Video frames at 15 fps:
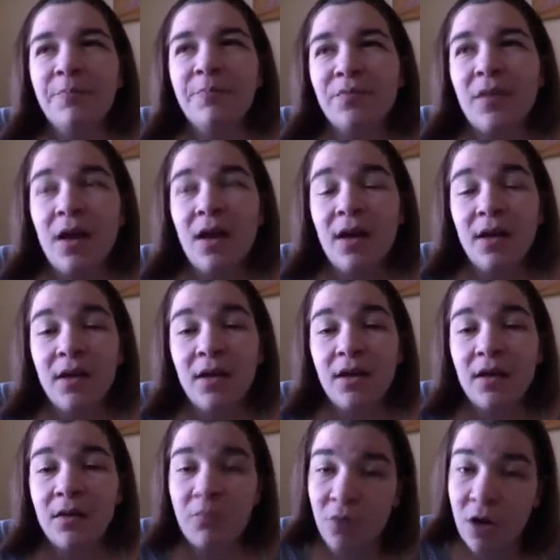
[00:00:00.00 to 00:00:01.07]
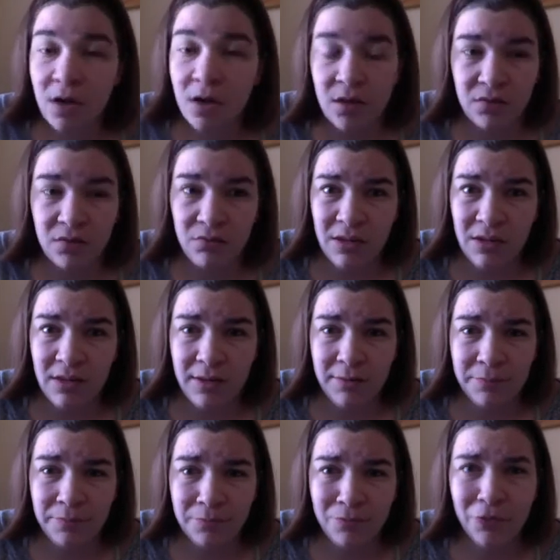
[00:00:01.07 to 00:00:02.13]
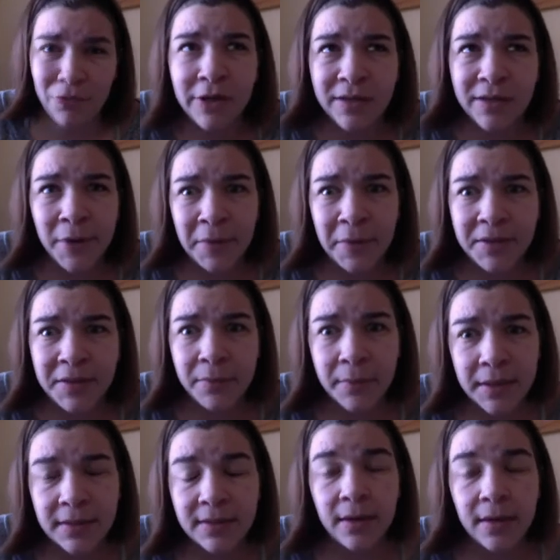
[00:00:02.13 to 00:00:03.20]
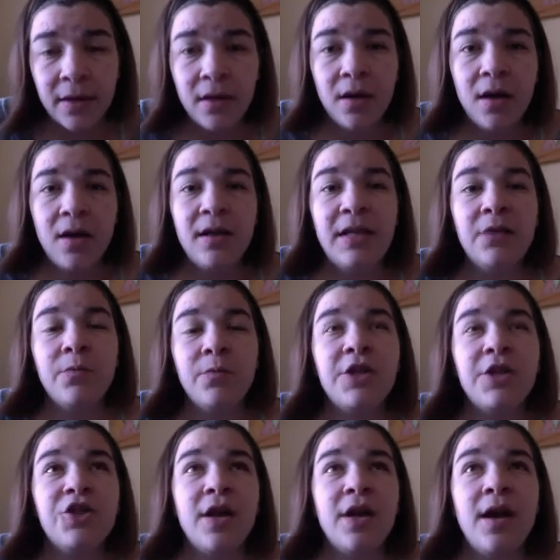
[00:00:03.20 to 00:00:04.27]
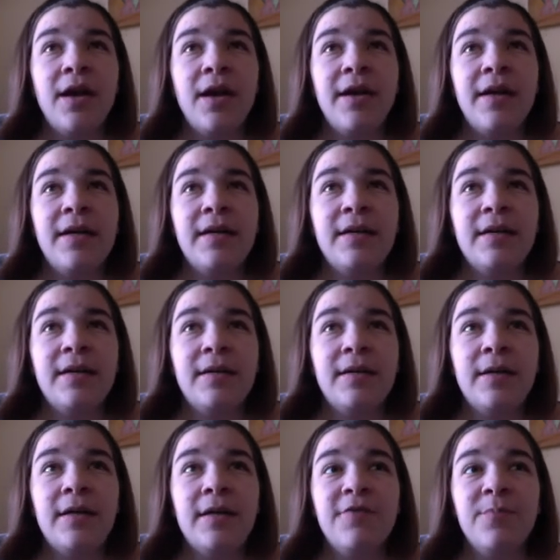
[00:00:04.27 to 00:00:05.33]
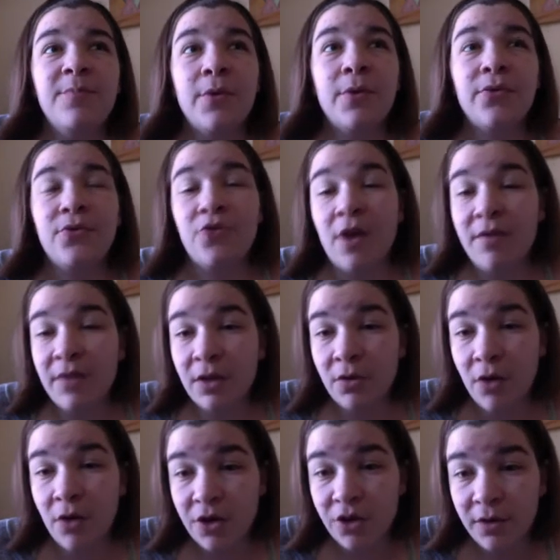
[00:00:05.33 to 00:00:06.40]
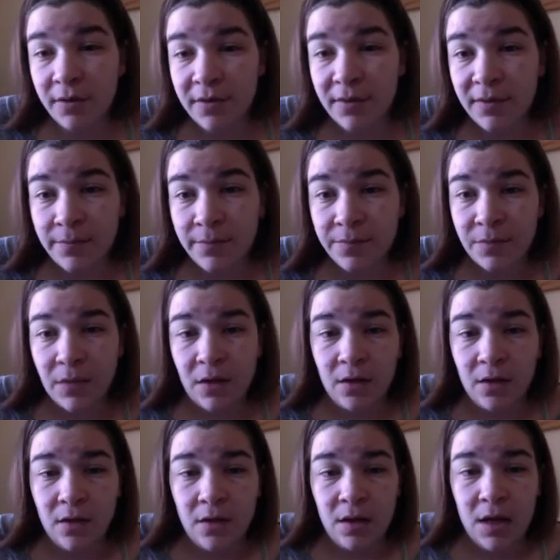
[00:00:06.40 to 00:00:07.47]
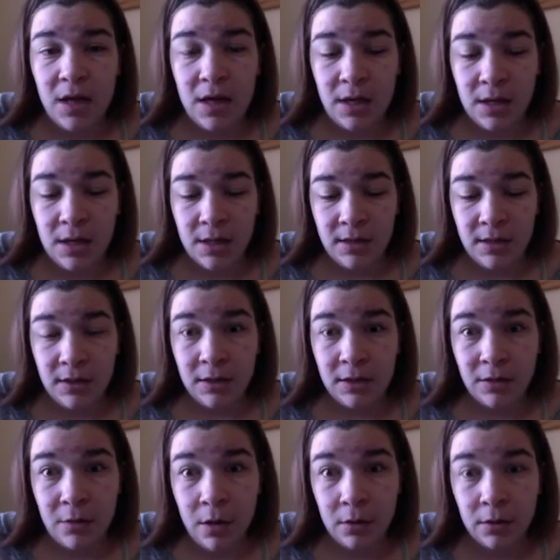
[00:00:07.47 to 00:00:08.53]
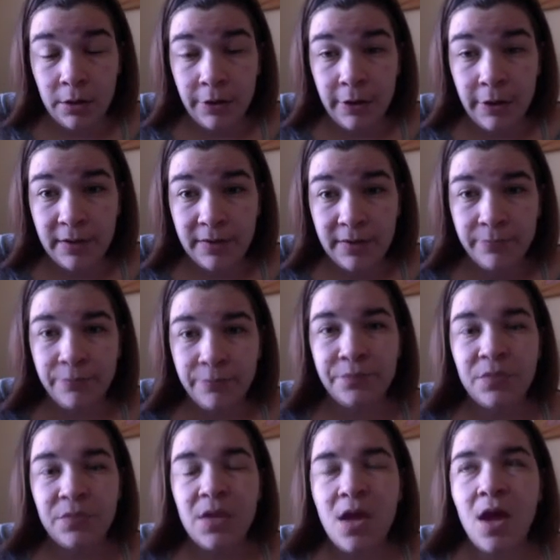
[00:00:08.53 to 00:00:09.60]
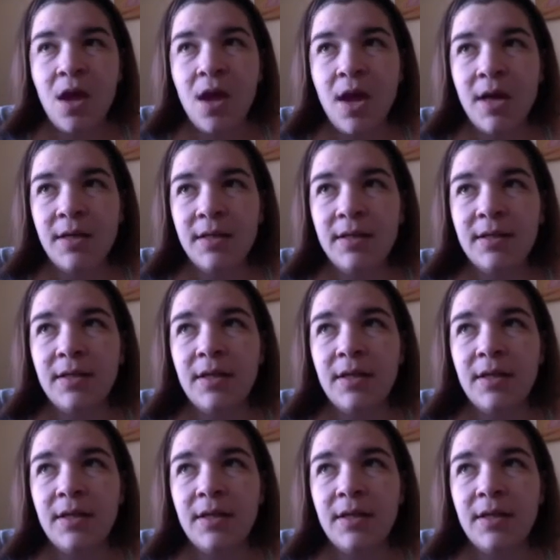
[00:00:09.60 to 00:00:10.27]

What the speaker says: I am writing this really pretty experimental piece in which I give both driving directions and song lyrics. And